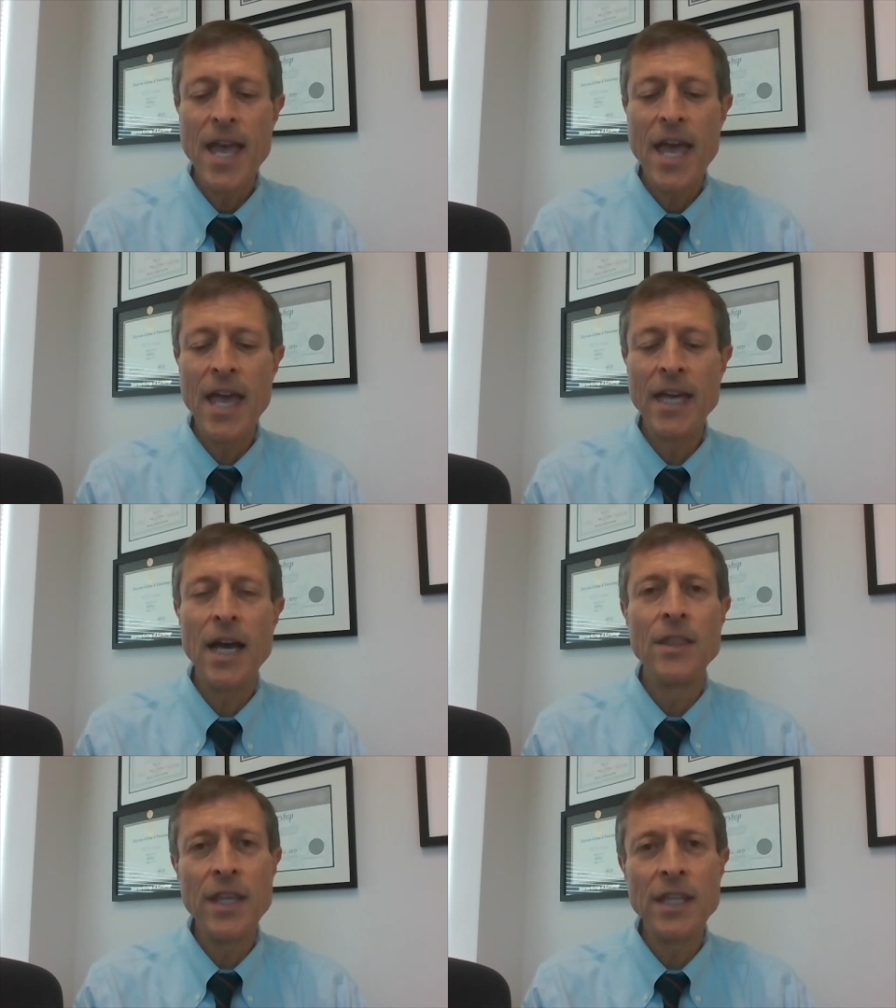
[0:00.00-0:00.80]
And
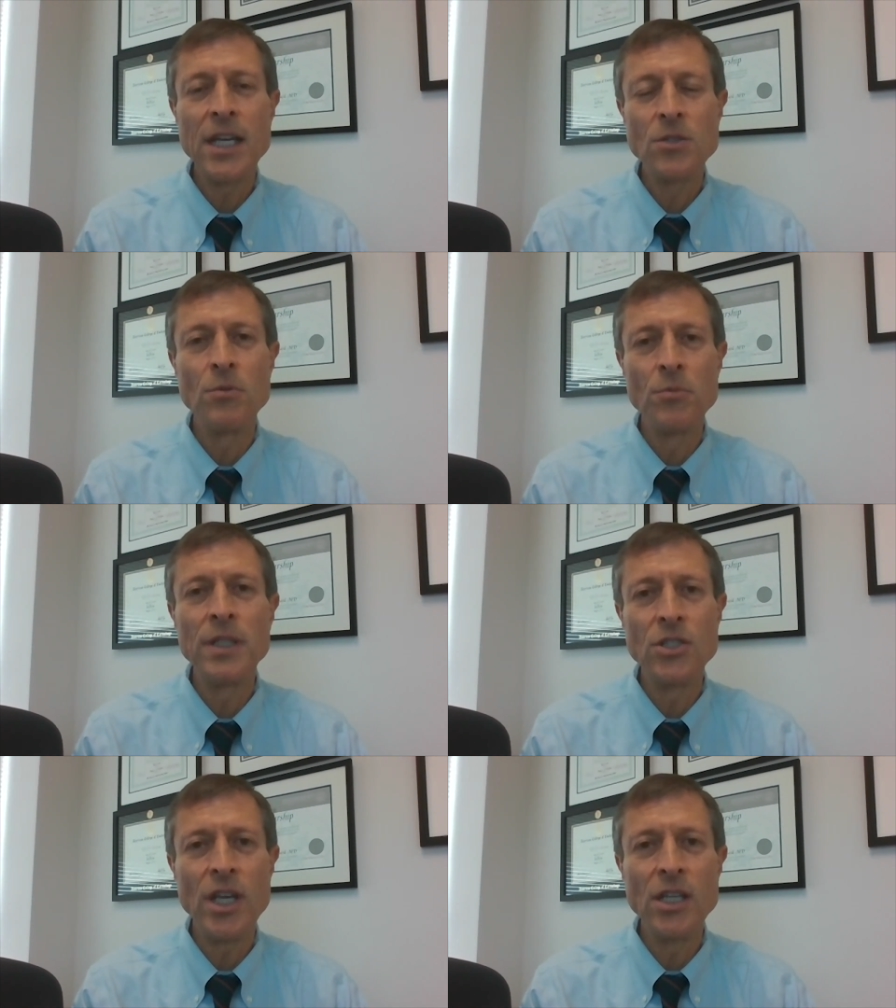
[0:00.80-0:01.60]
I think that's what
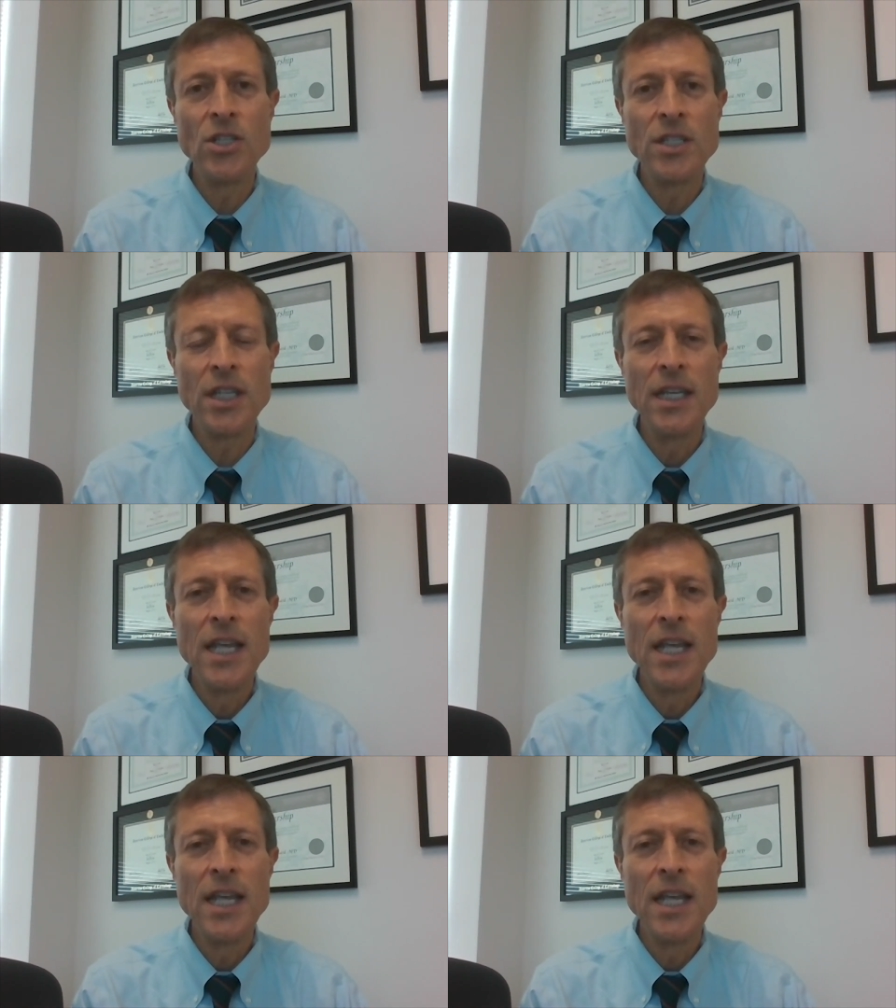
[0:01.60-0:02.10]
really changes it.